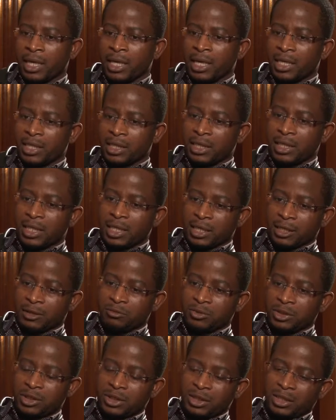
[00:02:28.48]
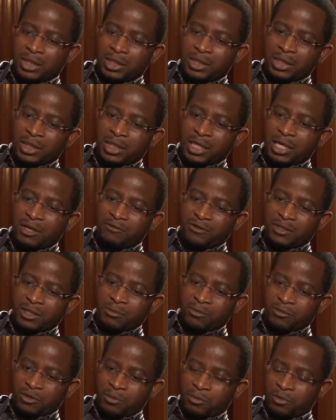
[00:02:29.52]
And then again, we see that in the
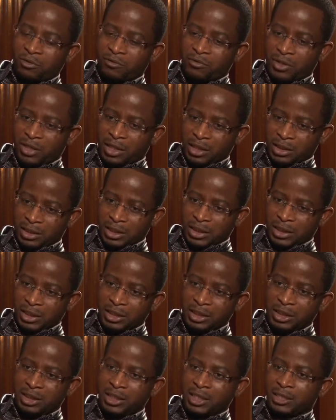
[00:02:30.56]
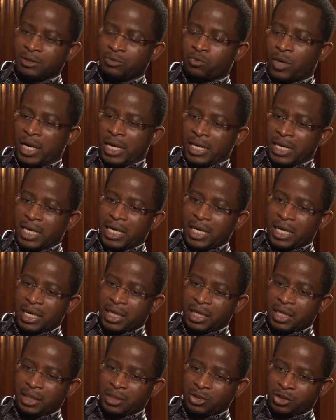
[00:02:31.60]
lifetime of the Prophet, there is an incident when
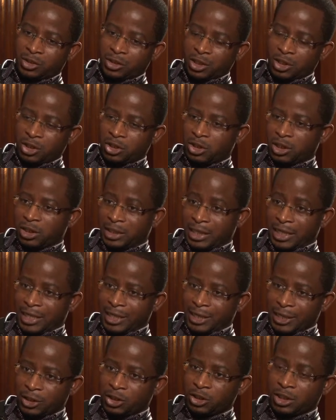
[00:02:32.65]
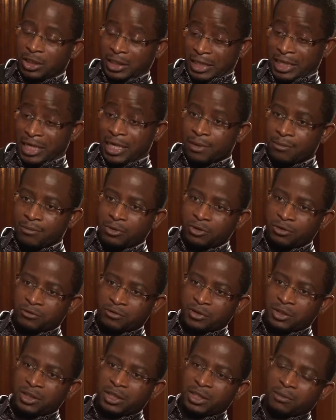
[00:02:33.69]
a Christian delegation came to
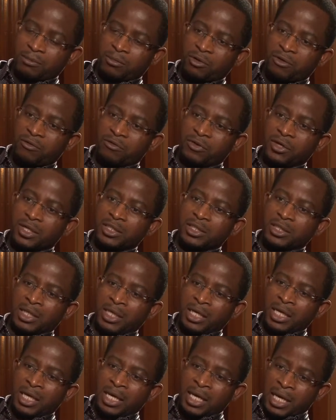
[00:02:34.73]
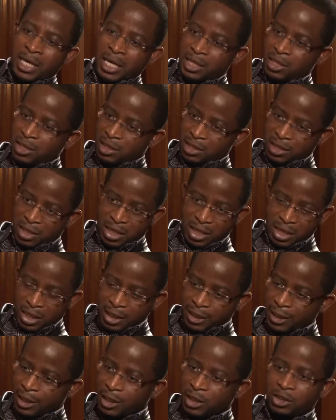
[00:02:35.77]
visit the Prophet, and they
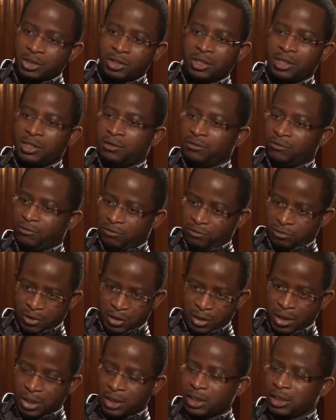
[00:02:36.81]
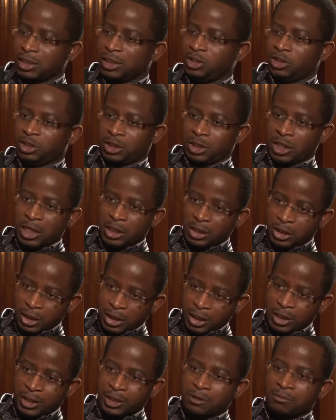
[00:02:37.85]
engaged in heated
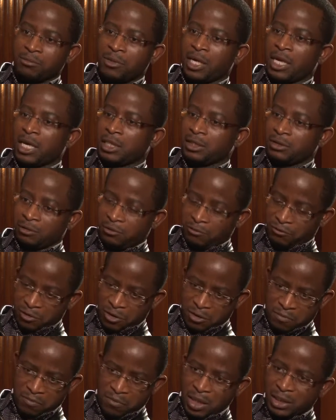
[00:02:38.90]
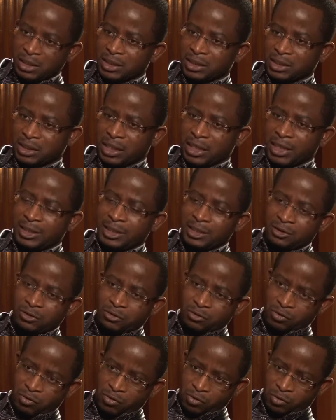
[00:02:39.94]
discussion and debate over matters relating
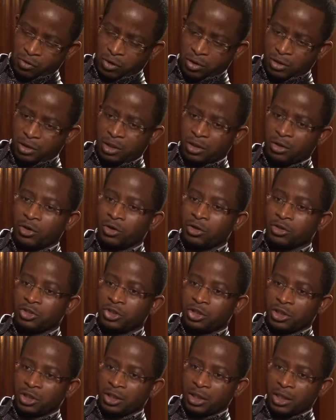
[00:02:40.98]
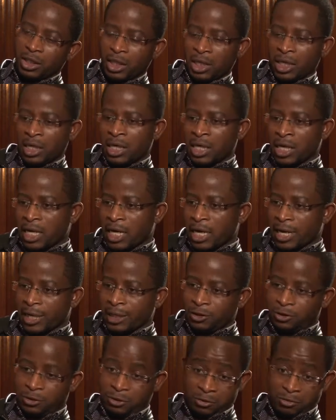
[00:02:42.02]
to theology.
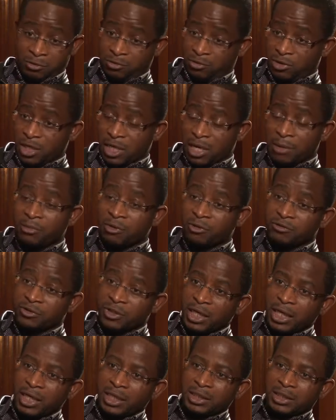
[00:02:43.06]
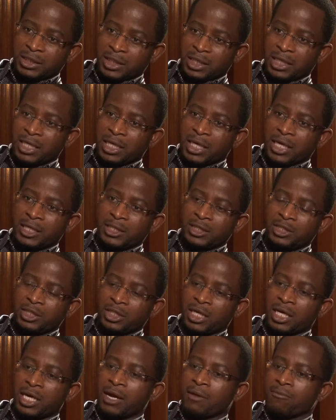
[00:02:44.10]
It took a number of days,
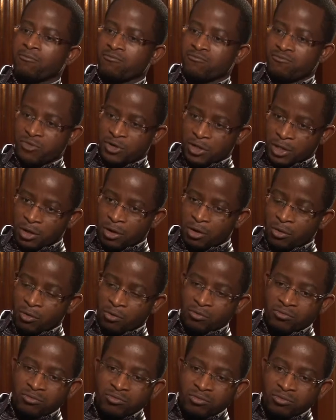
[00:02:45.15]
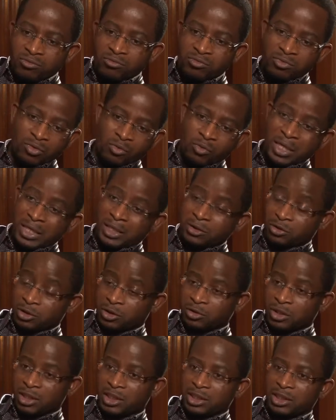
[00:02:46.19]
and when it
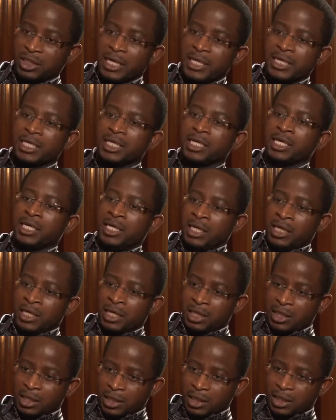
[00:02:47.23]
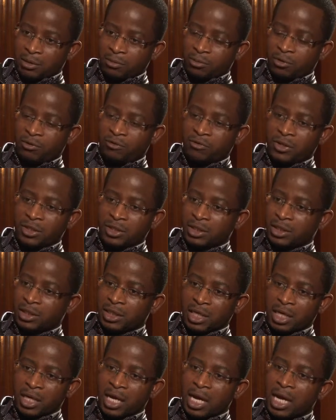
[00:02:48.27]
was on a Sunday, the Prophet
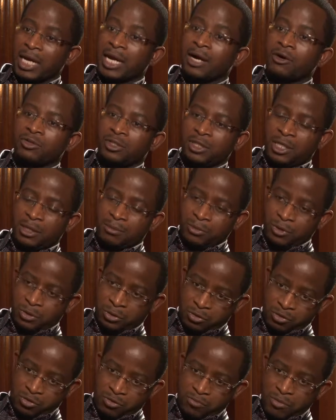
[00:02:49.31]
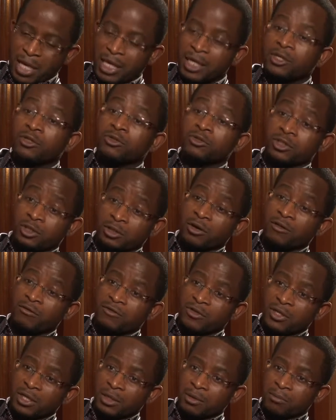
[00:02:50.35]
allowed them to make use of
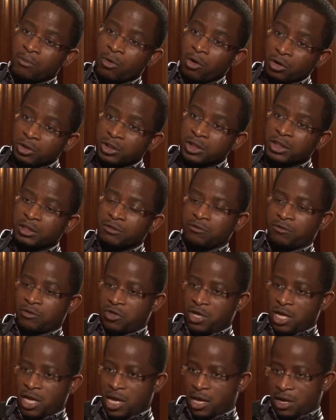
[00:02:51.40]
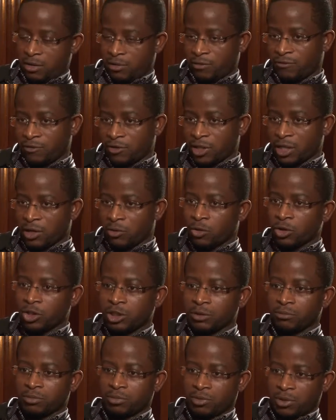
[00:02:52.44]
the mosque for their
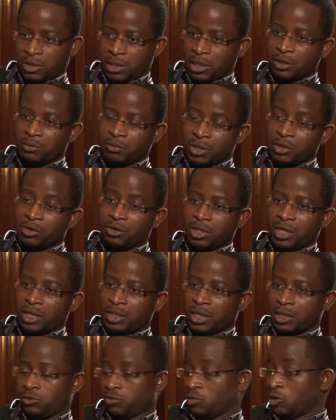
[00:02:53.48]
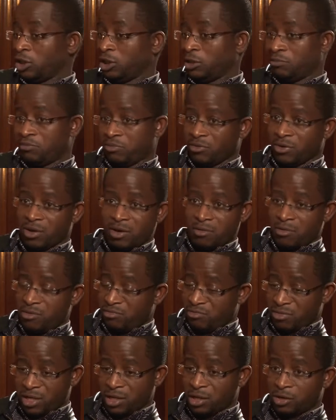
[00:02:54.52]
worship. And we know that that worship
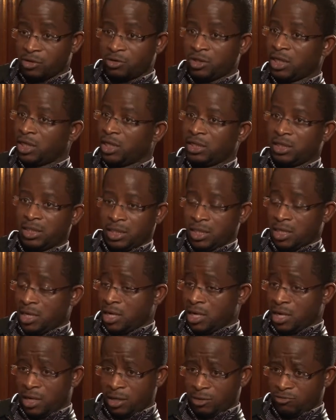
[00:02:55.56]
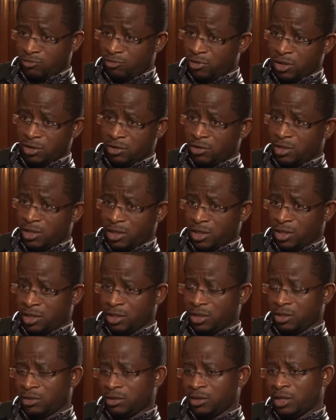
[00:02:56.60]
included,
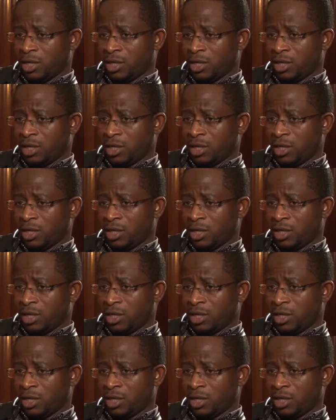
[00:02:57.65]
the